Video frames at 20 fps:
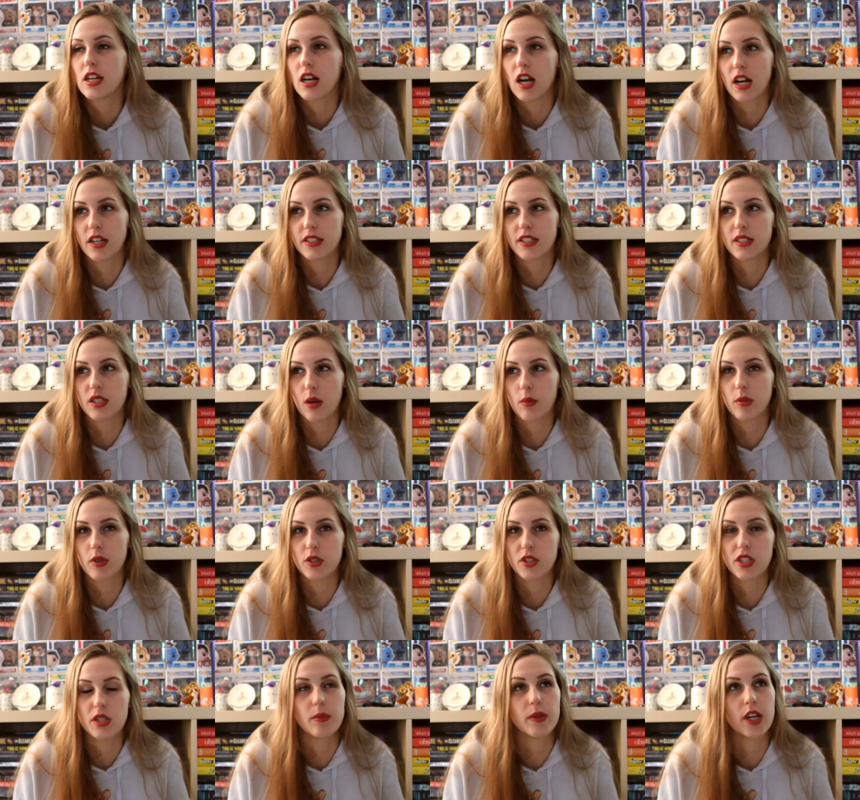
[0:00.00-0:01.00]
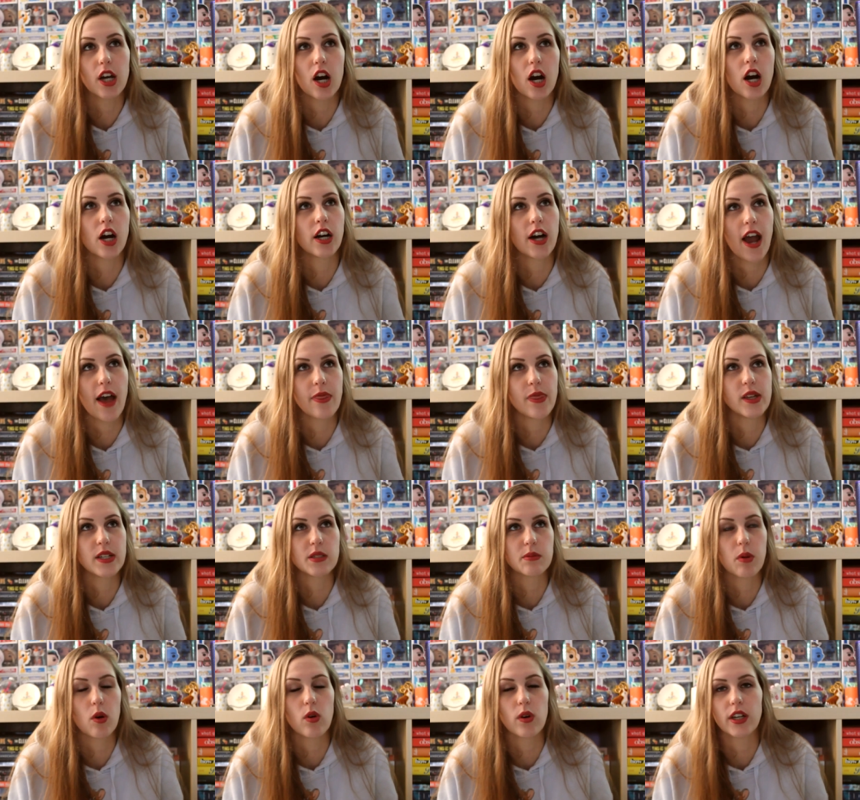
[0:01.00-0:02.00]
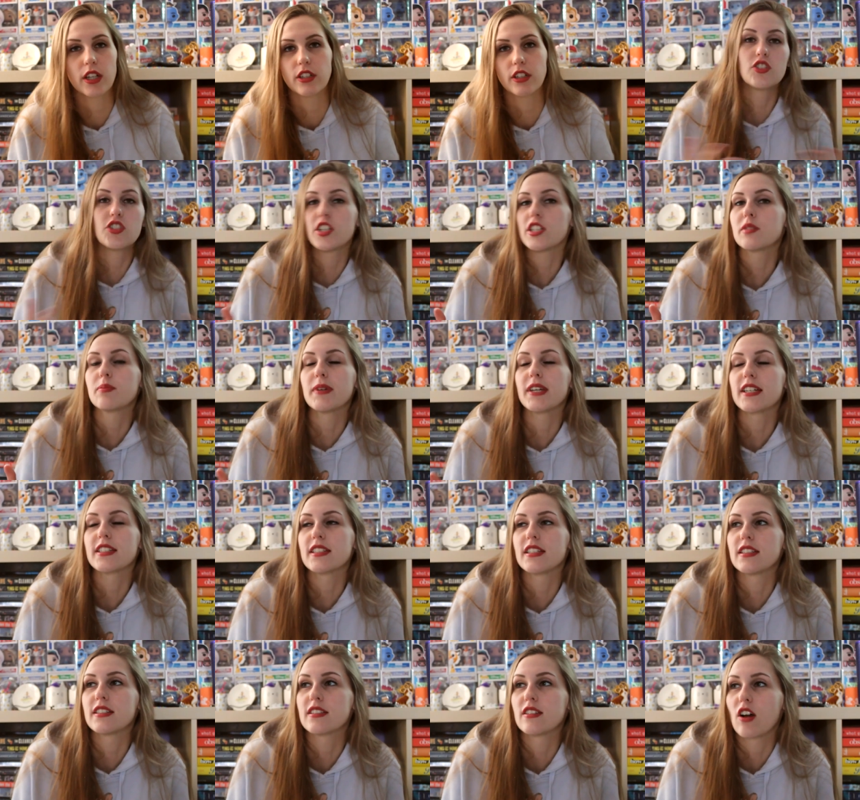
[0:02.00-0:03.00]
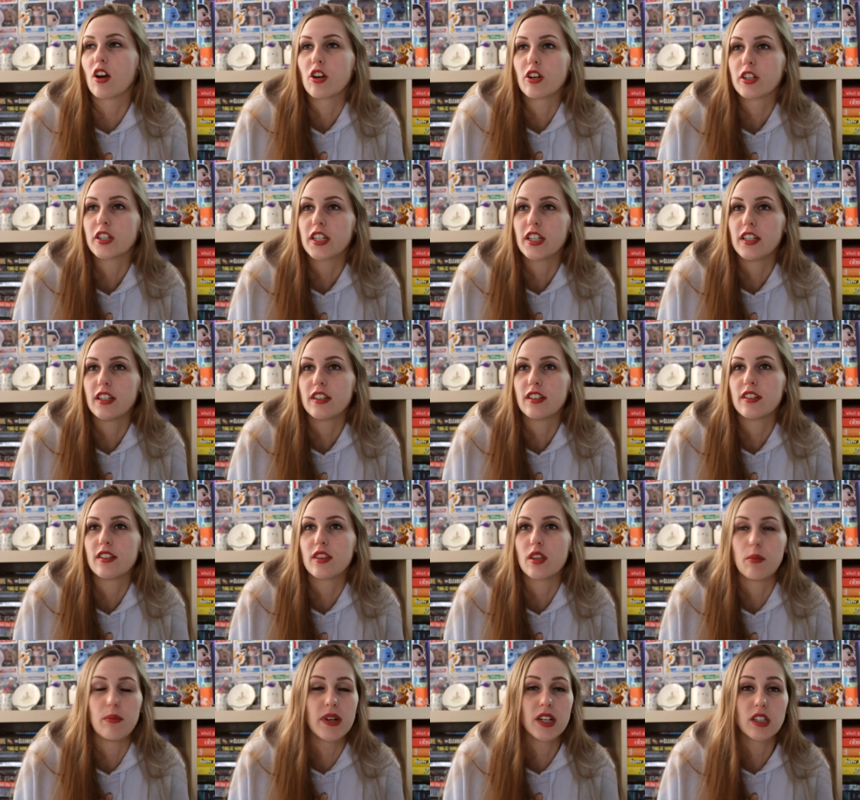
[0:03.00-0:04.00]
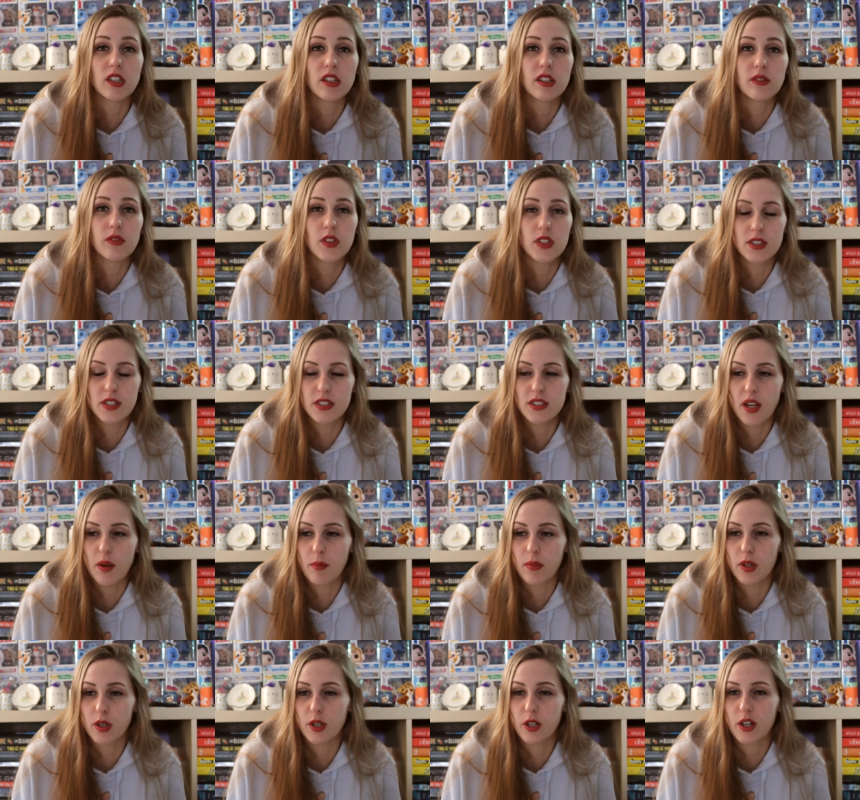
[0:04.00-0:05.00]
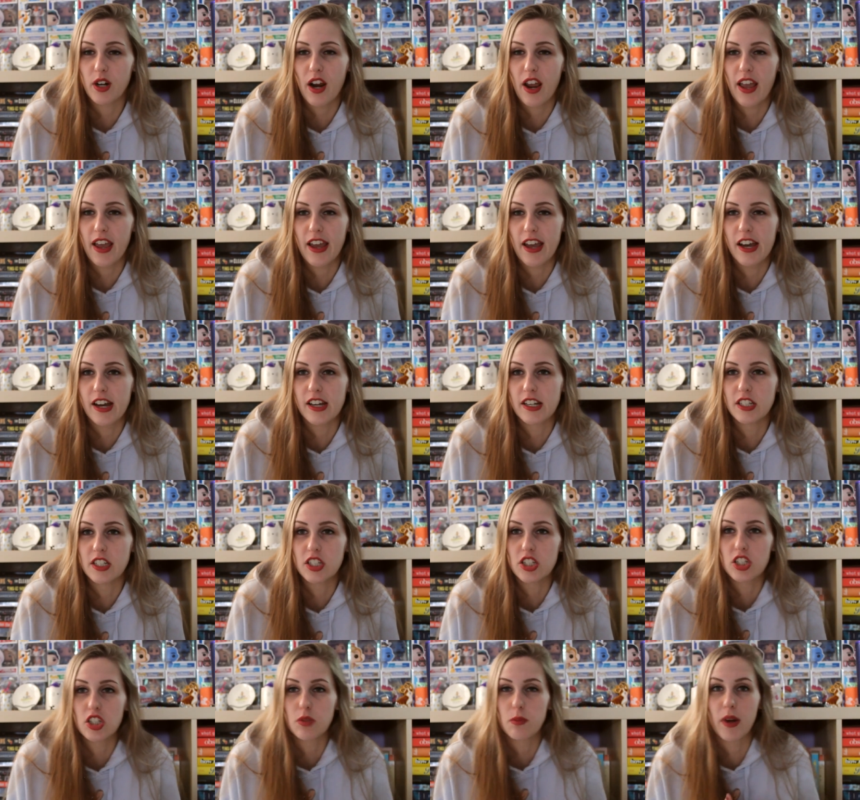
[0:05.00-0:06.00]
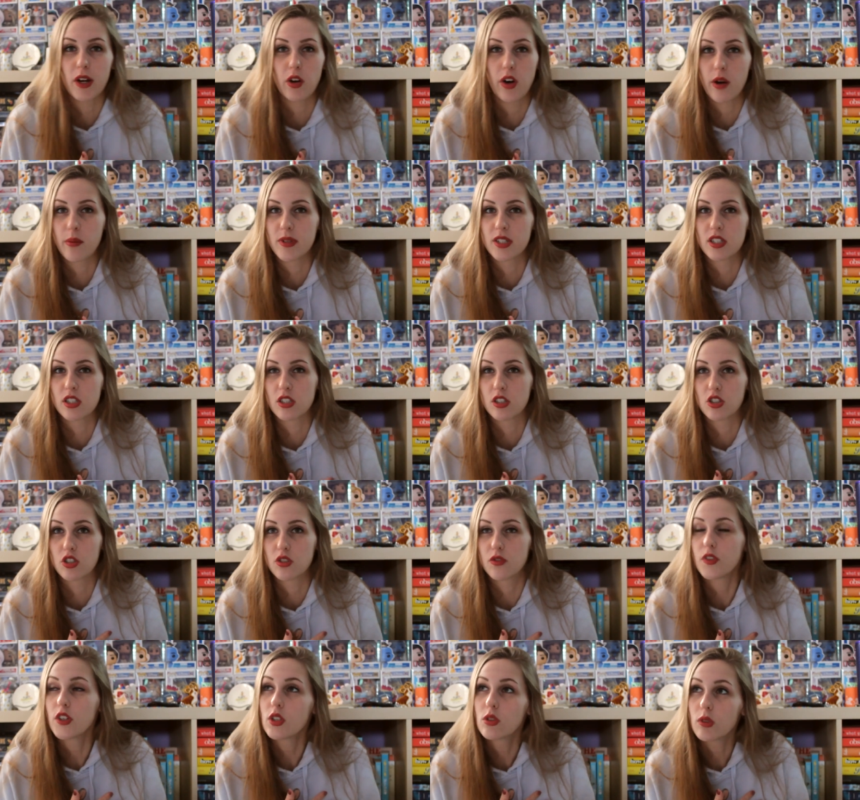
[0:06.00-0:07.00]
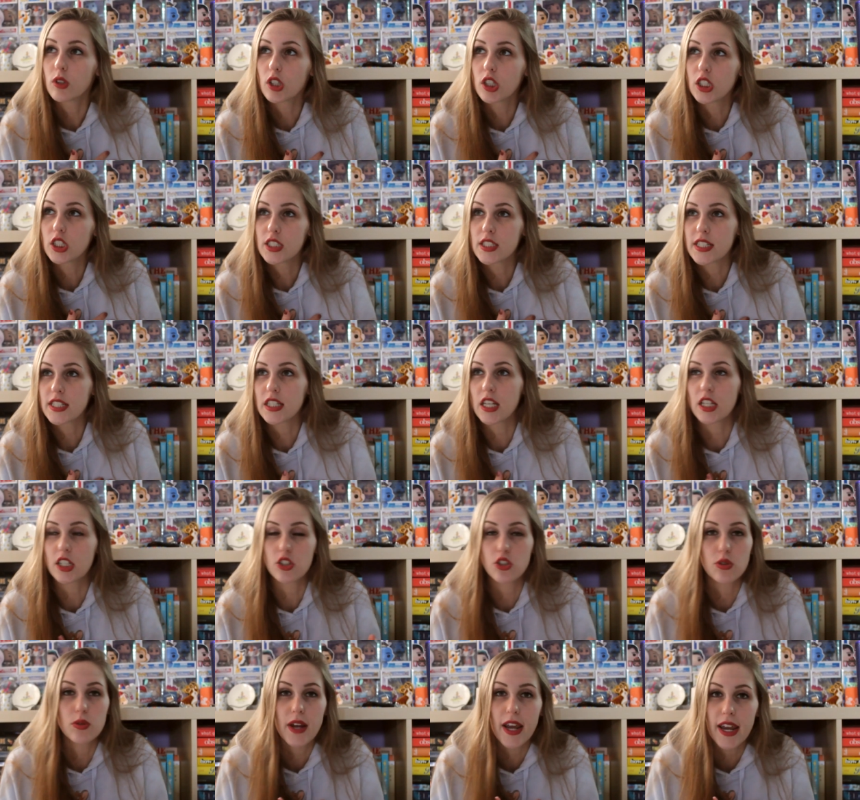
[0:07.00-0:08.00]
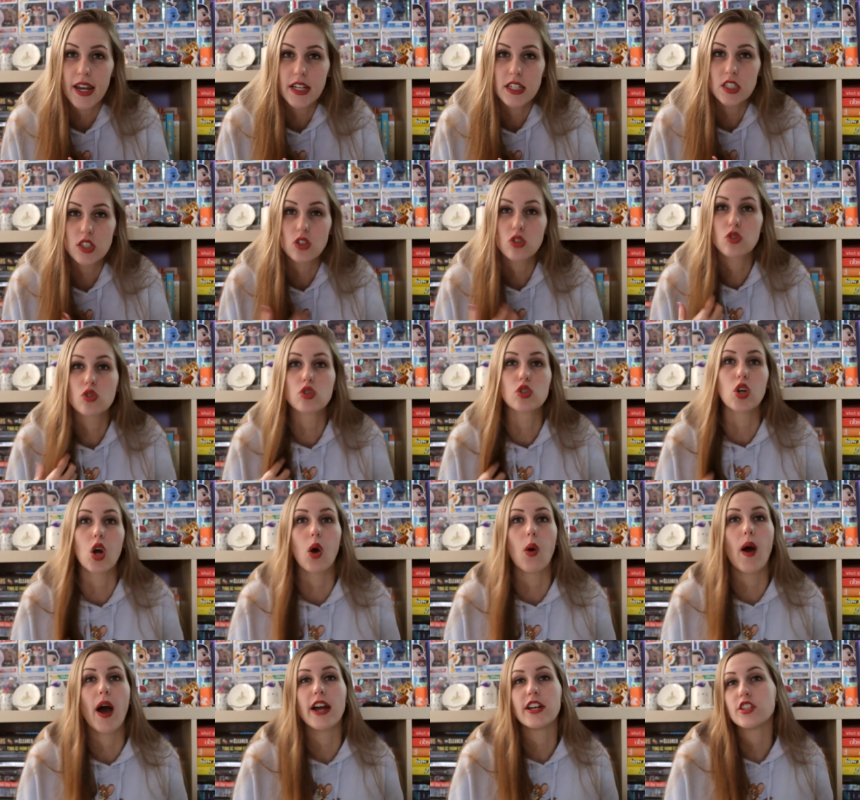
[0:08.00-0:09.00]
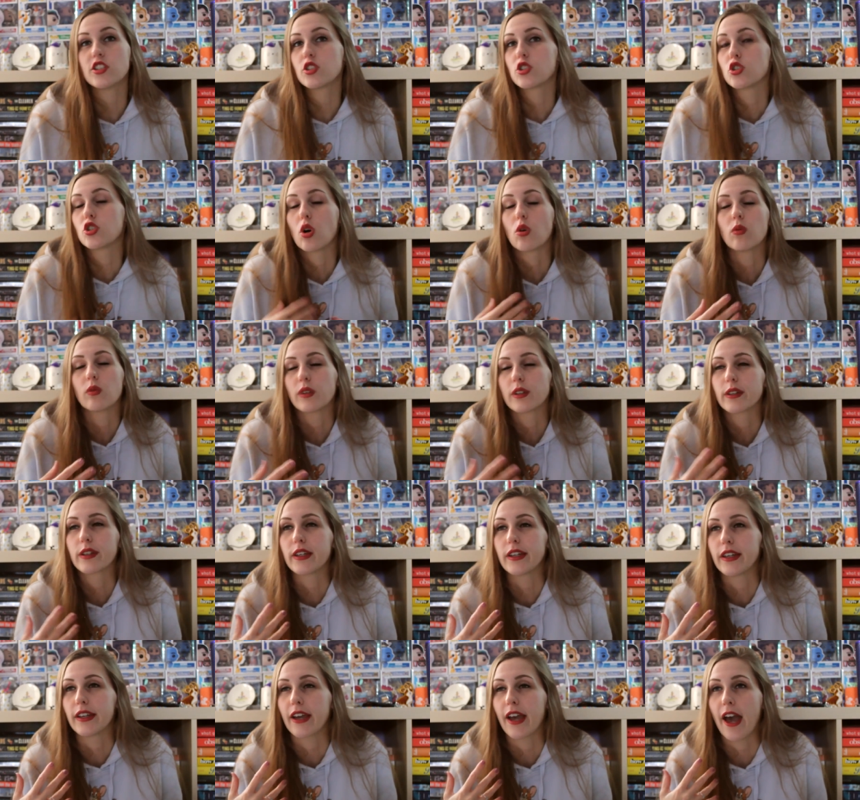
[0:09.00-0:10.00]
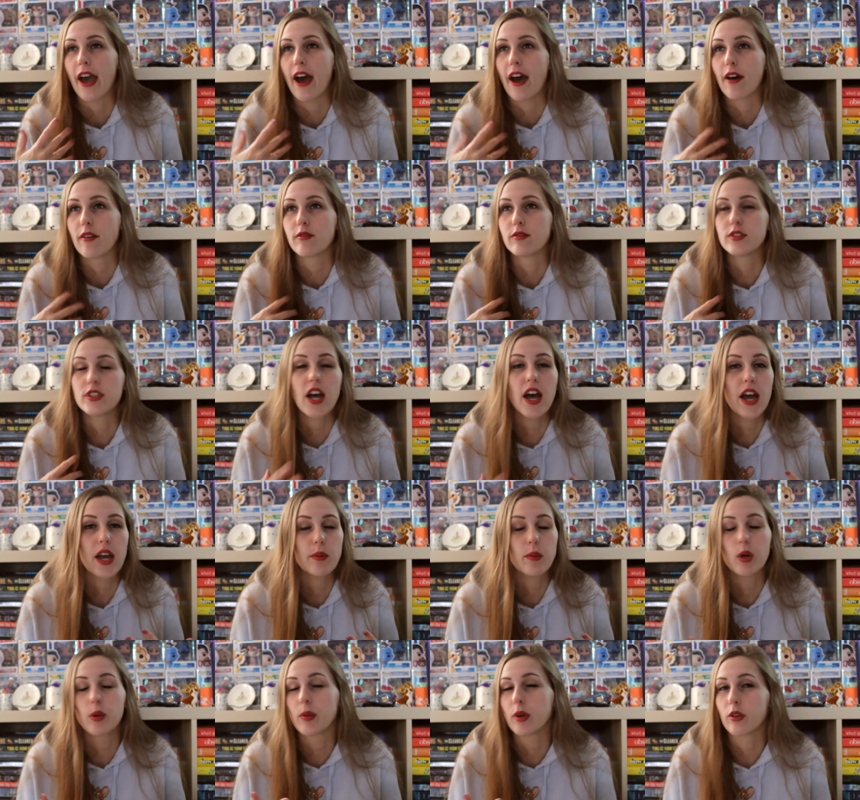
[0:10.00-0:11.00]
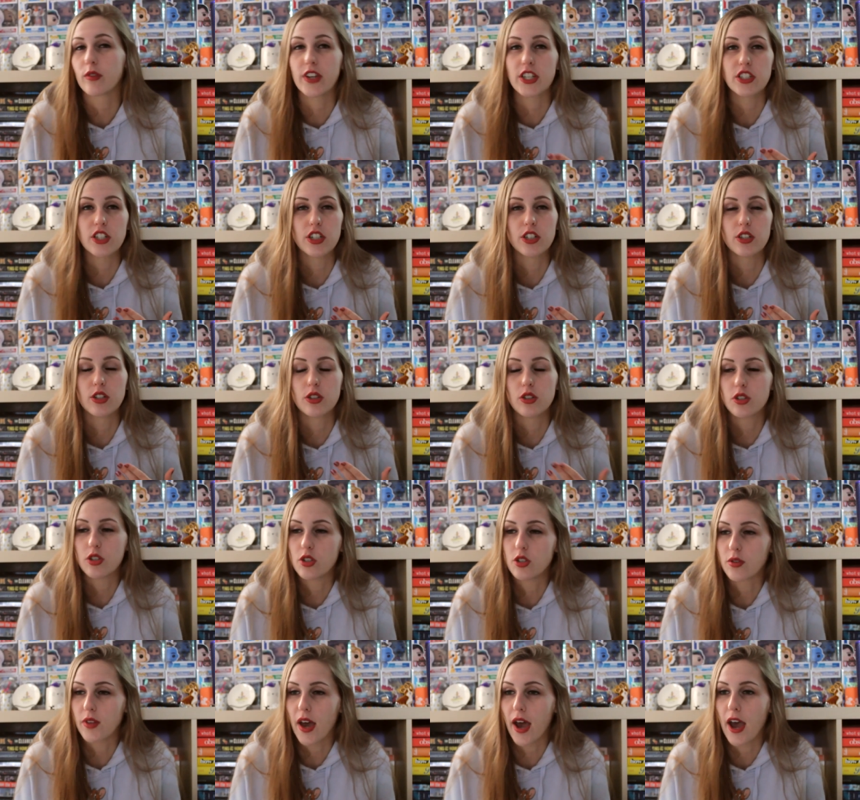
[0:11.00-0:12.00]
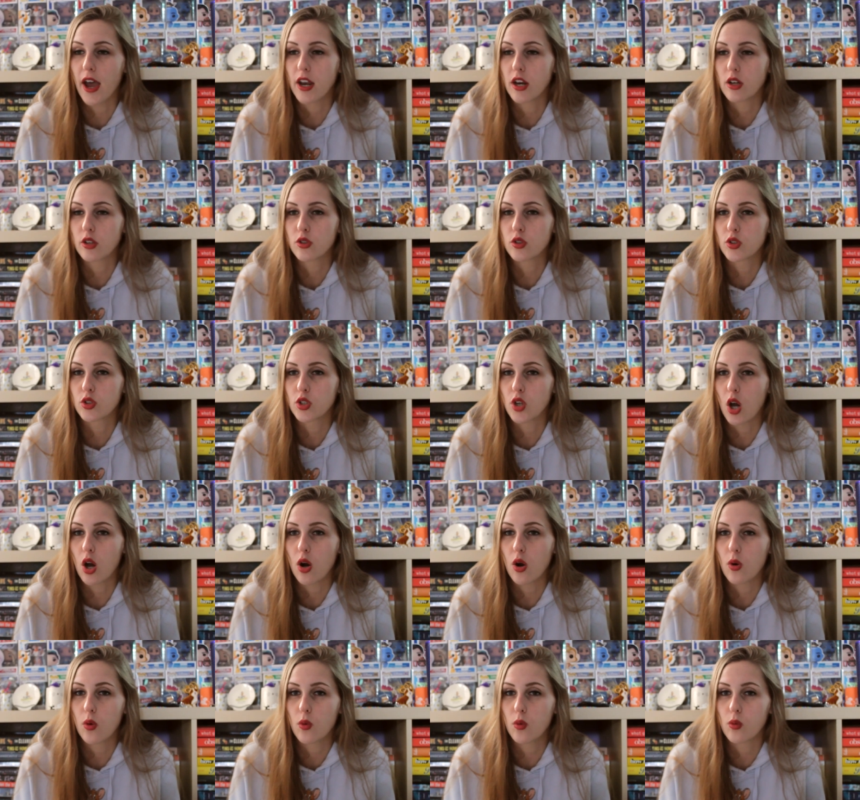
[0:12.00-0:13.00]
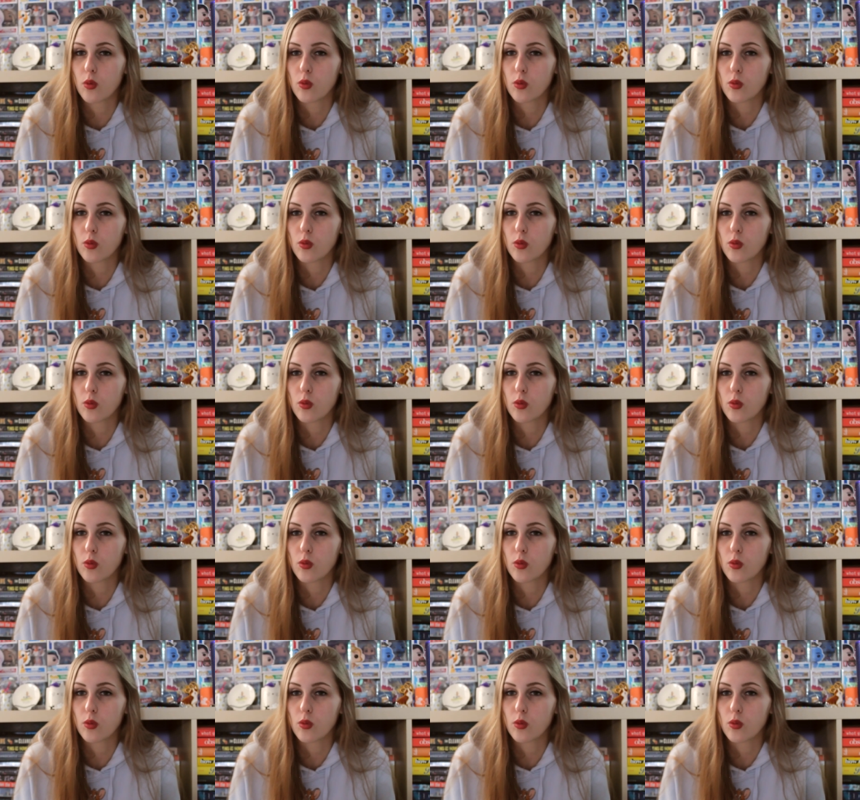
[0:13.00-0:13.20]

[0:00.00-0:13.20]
a December TBR at this point, just because it's already the middle of December and my grandmother's funeral is in like 2 days, so I just don't really have time or motivation to do that. So